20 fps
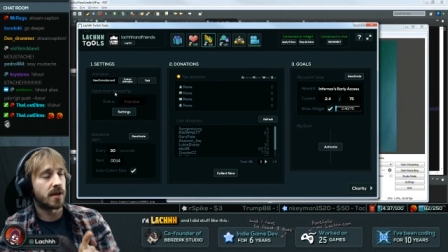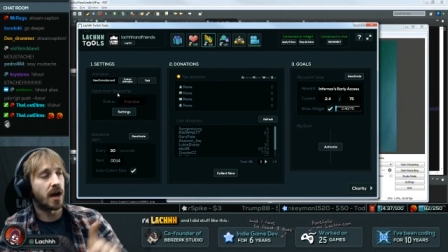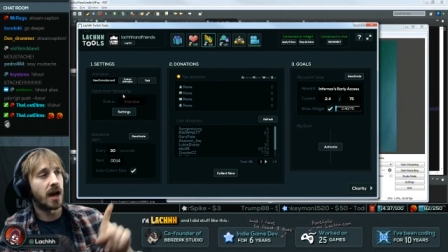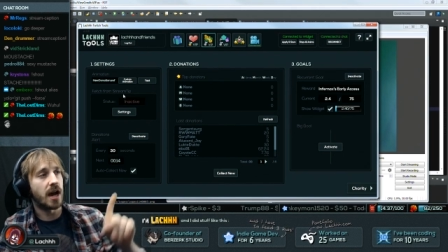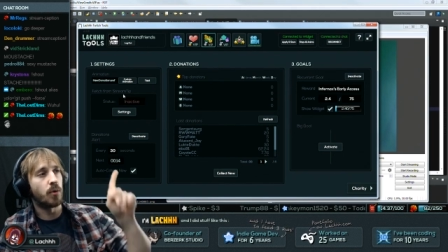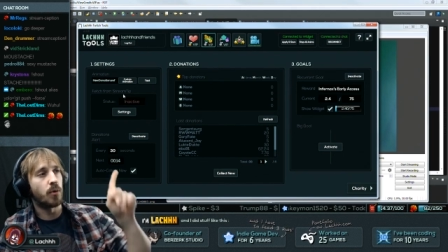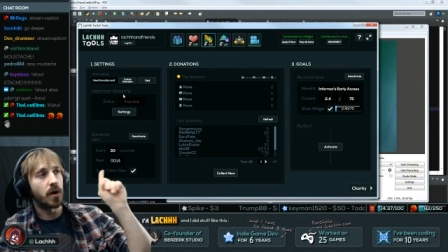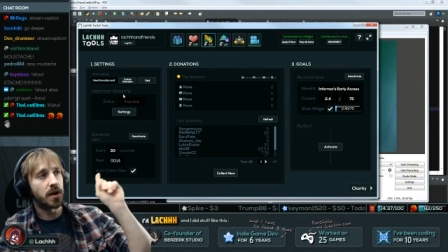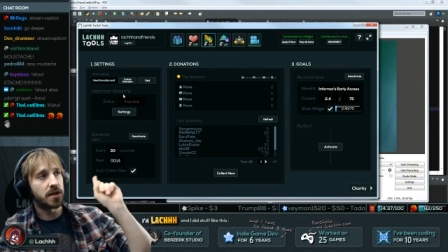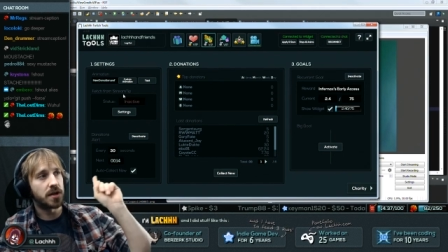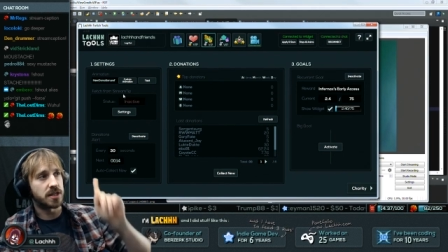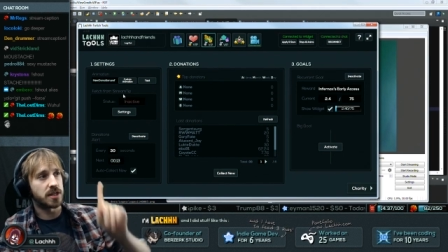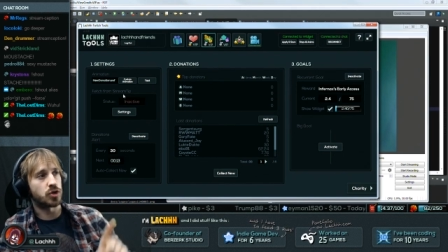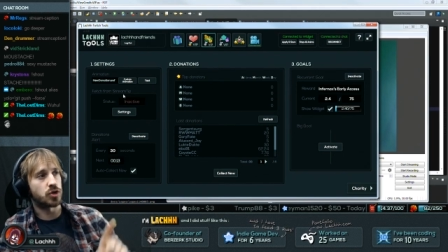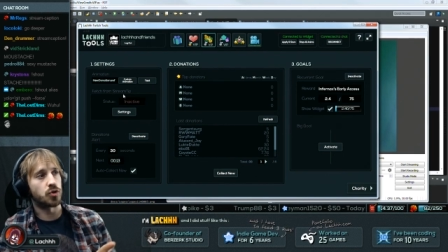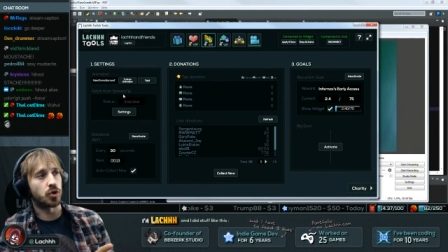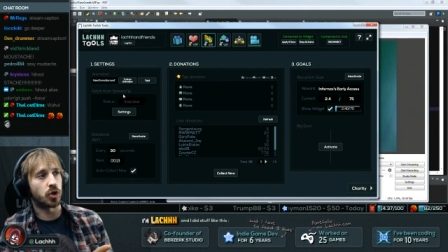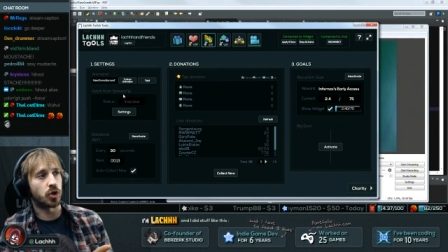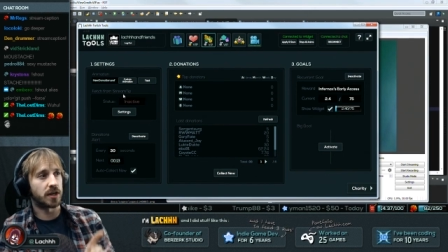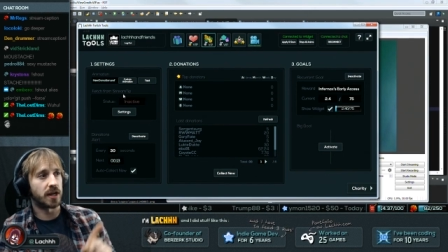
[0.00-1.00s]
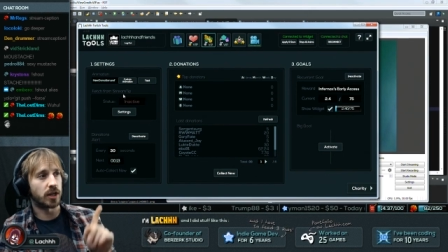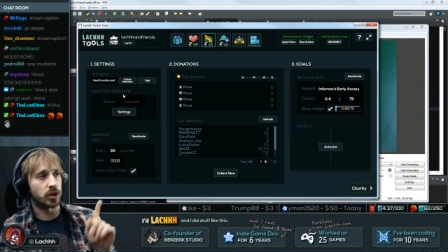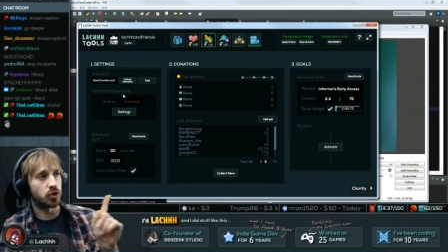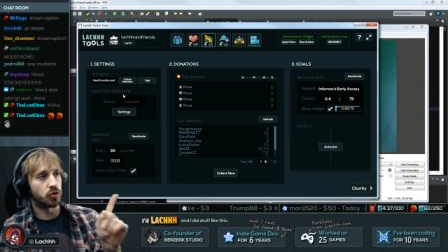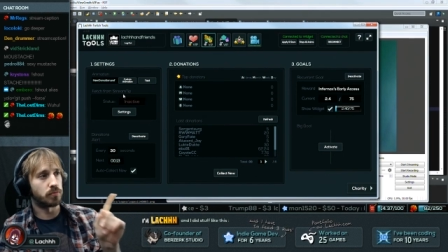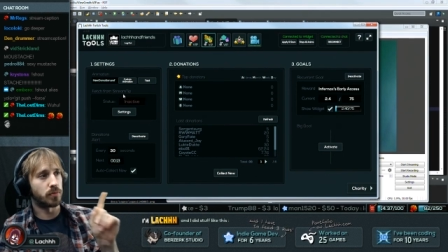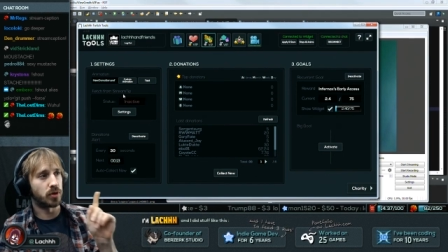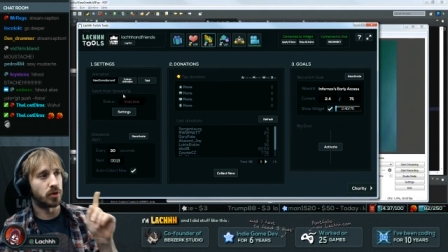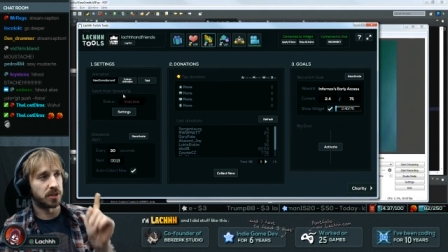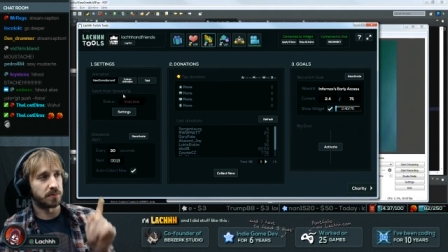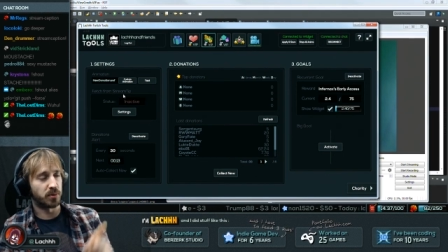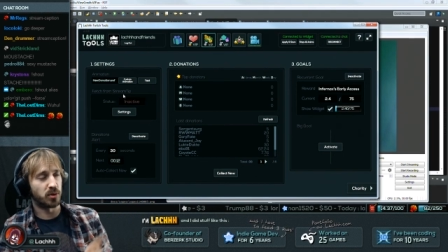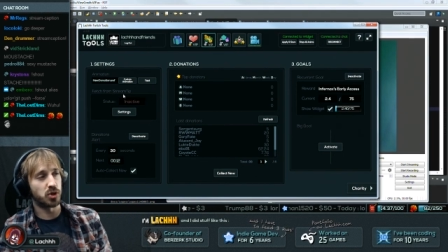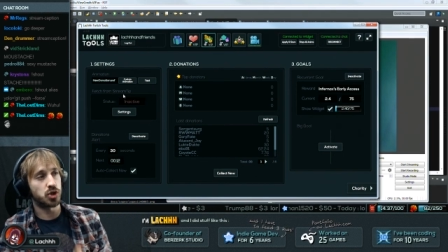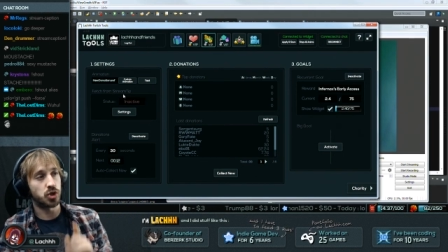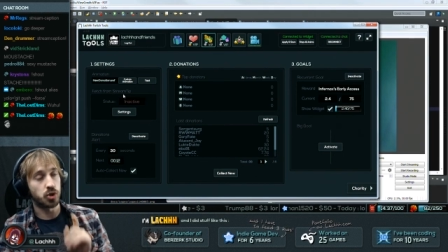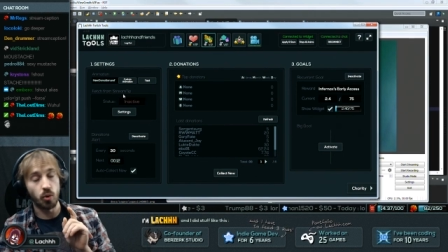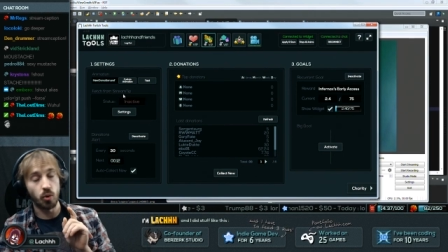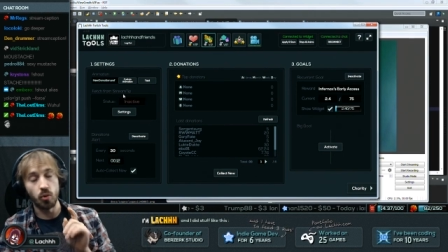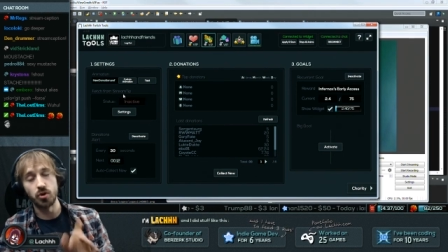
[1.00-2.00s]
I wanted to connect to multiple
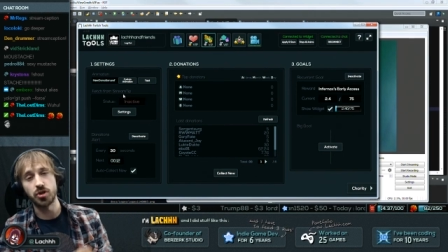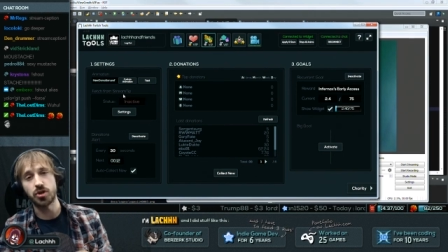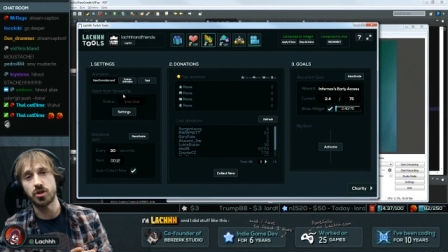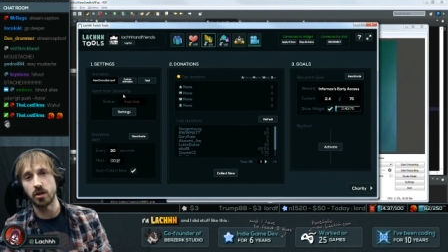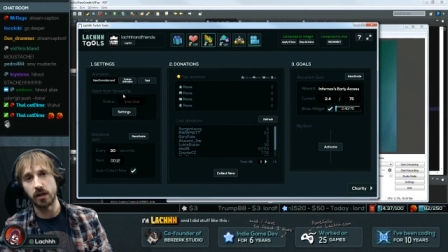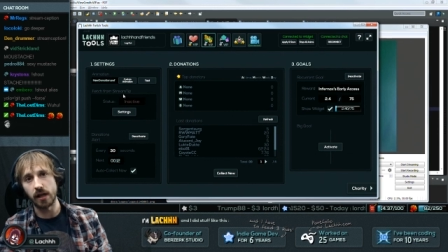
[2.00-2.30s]
source.